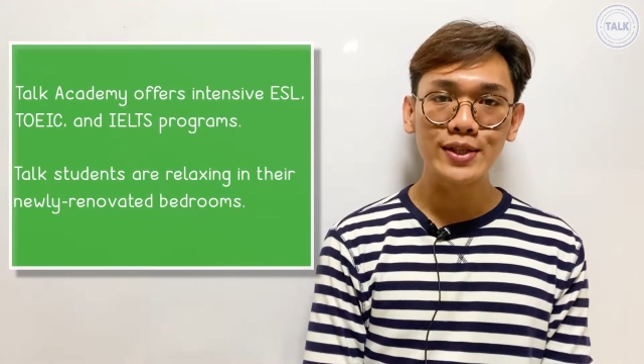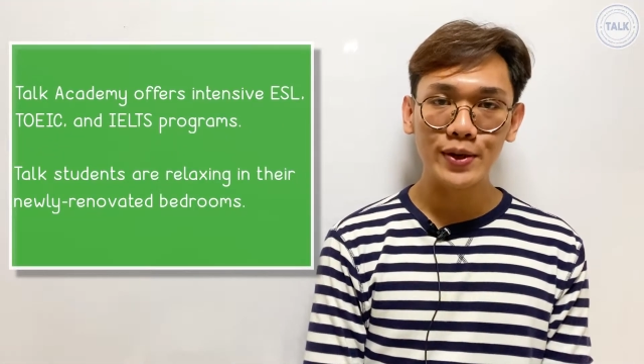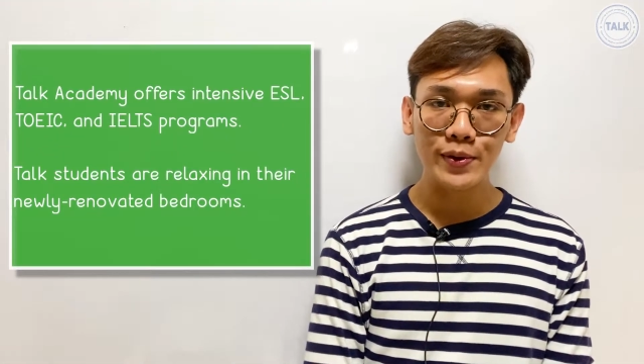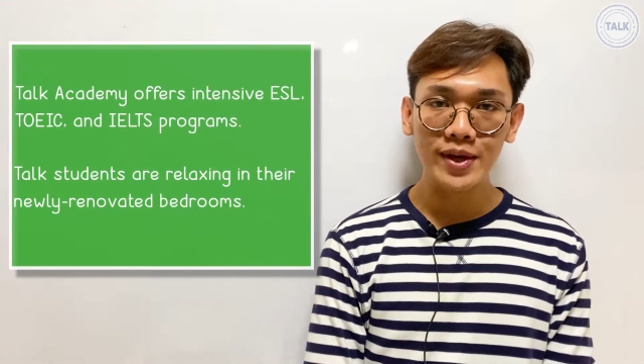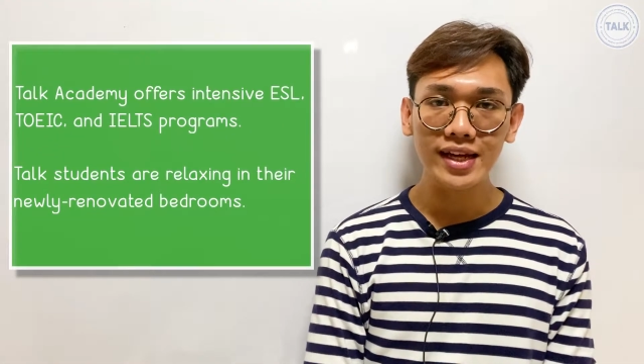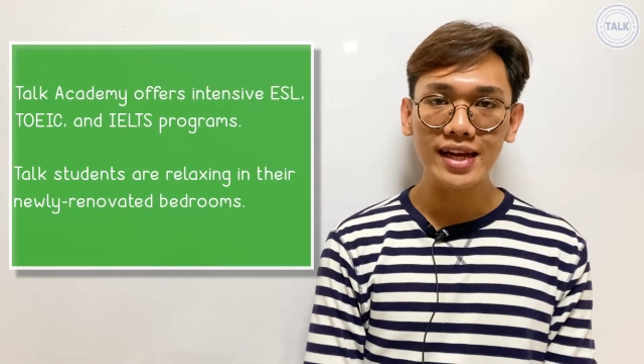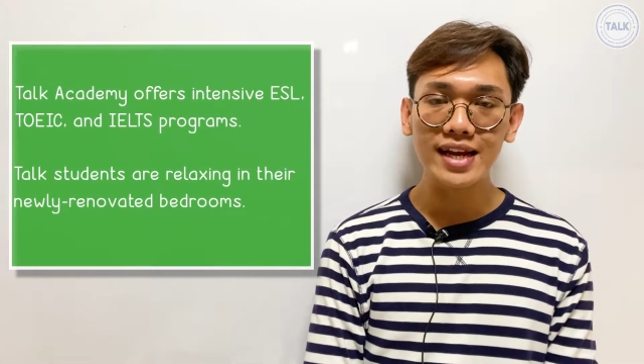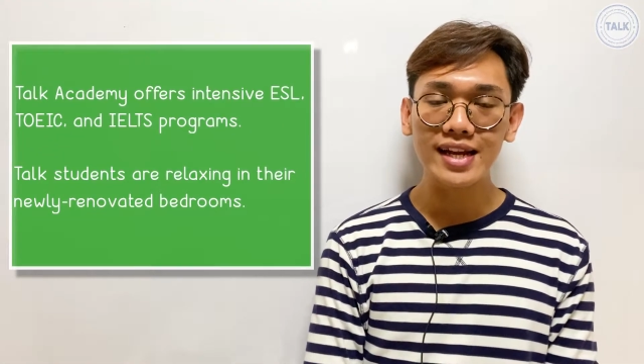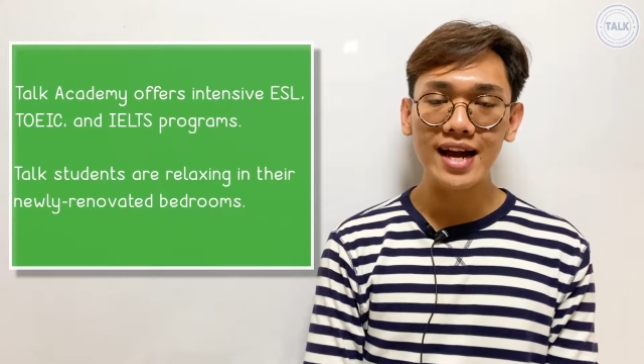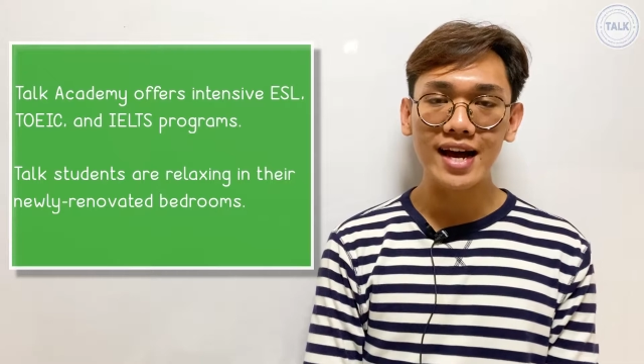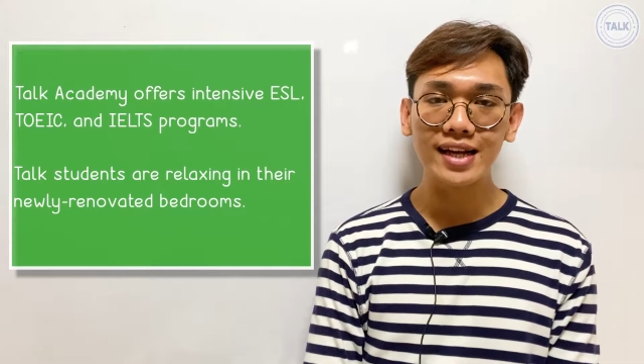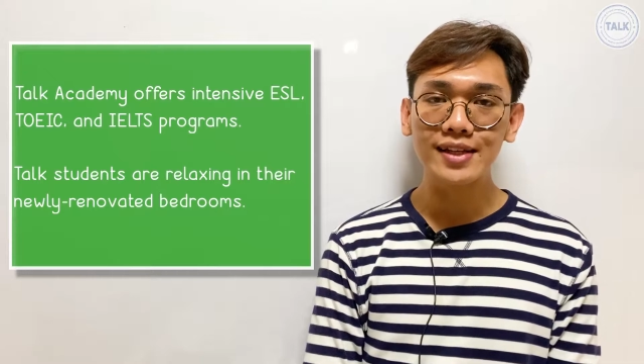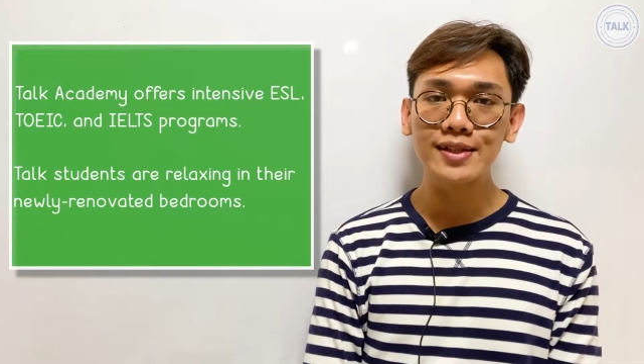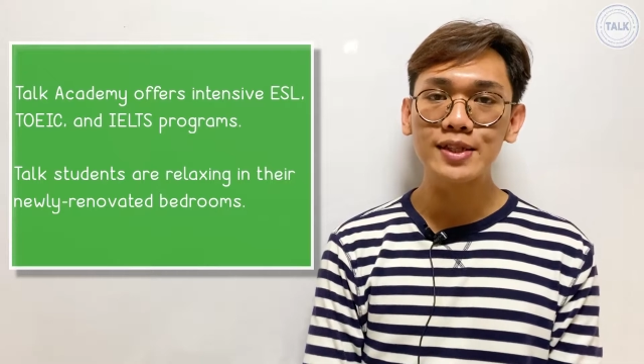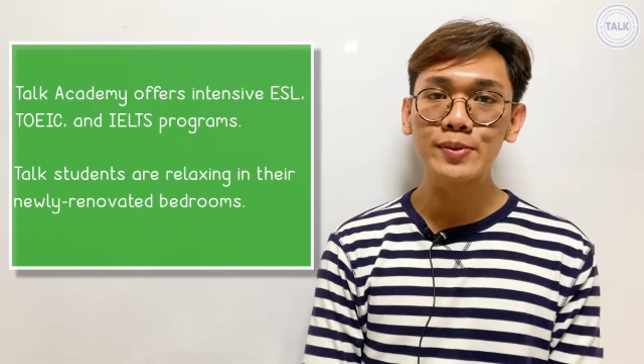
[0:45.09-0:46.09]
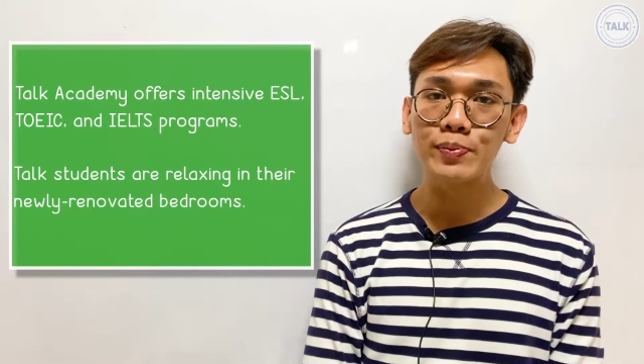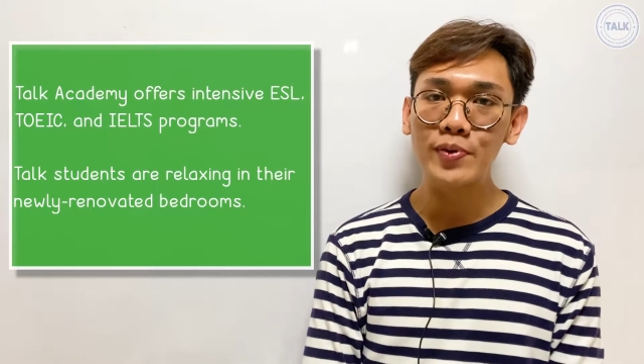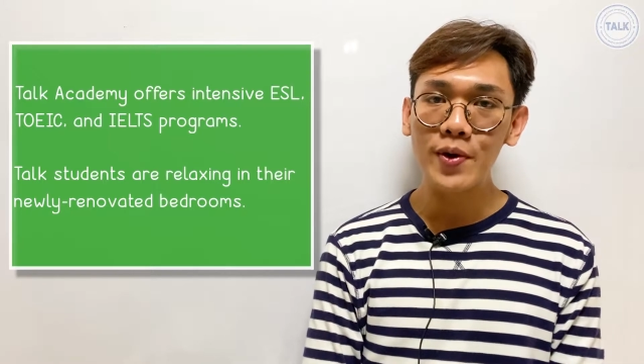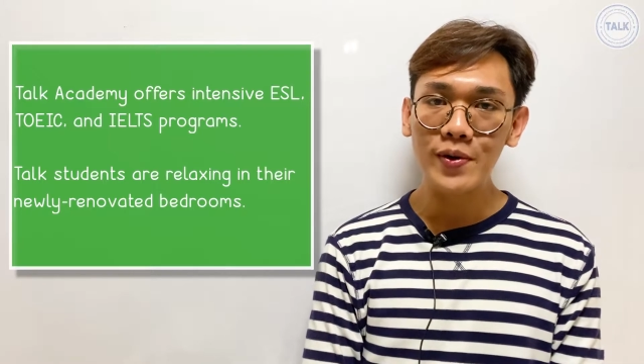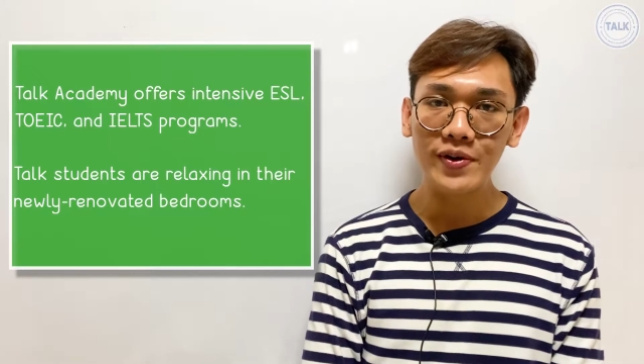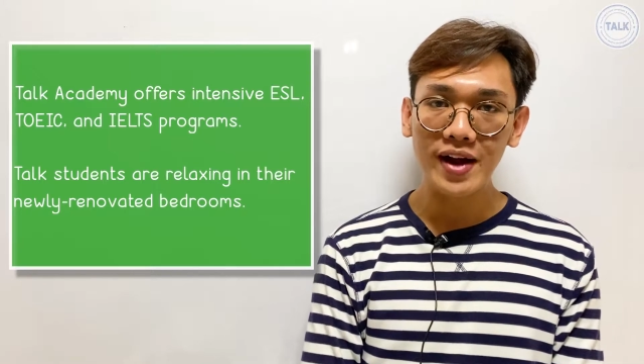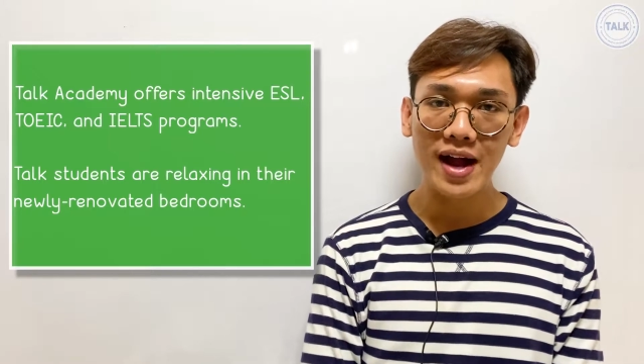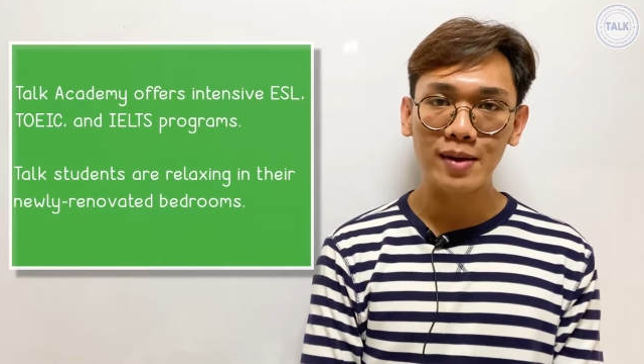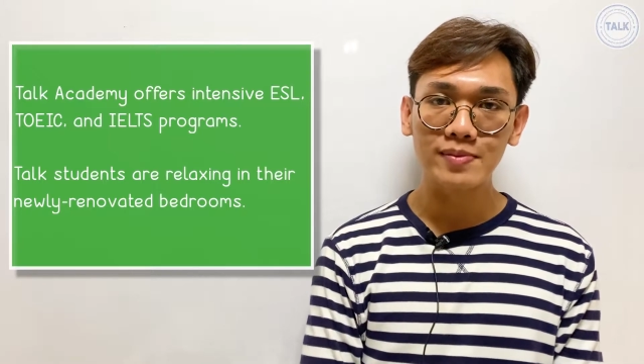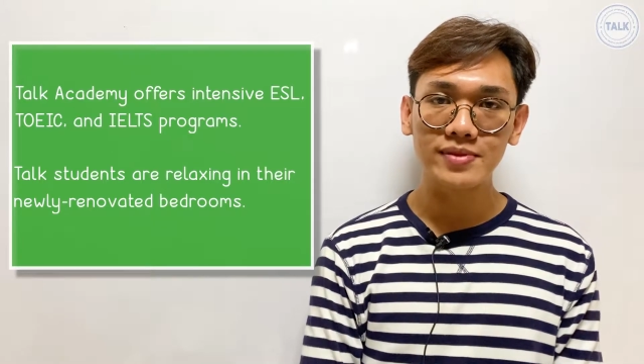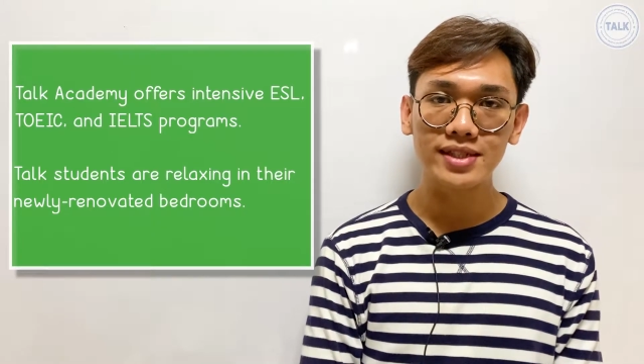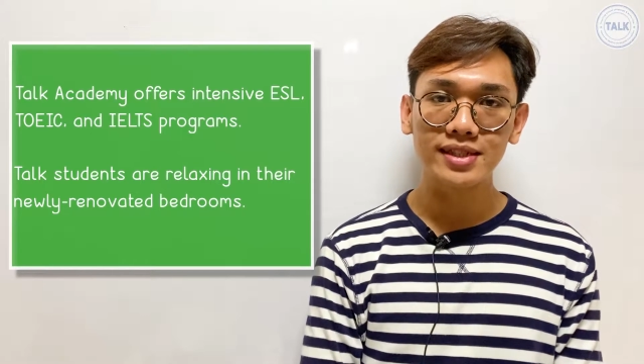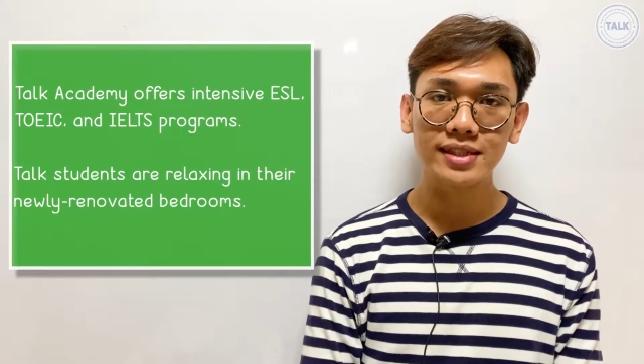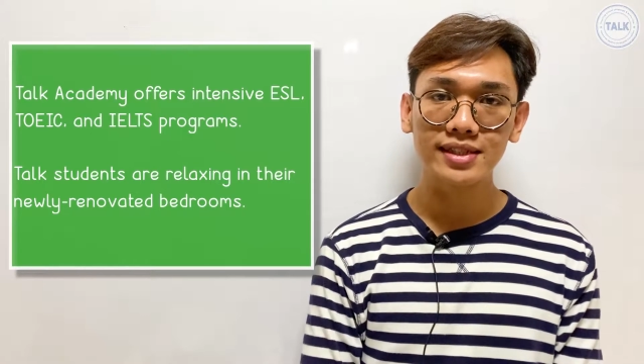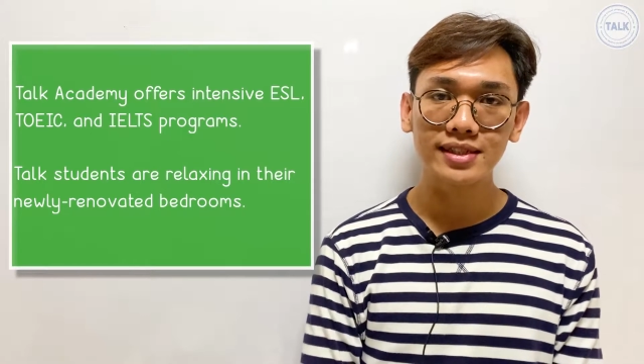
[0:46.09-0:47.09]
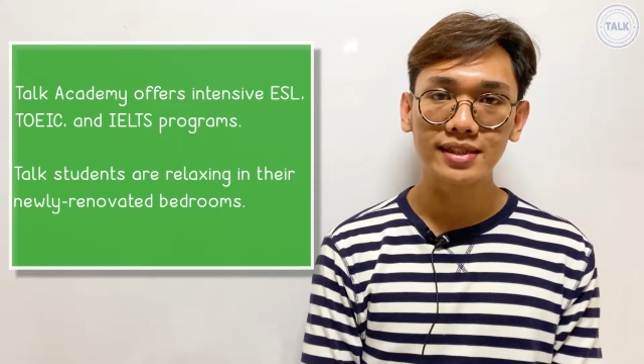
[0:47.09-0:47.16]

TOEIC, and IELTS programs.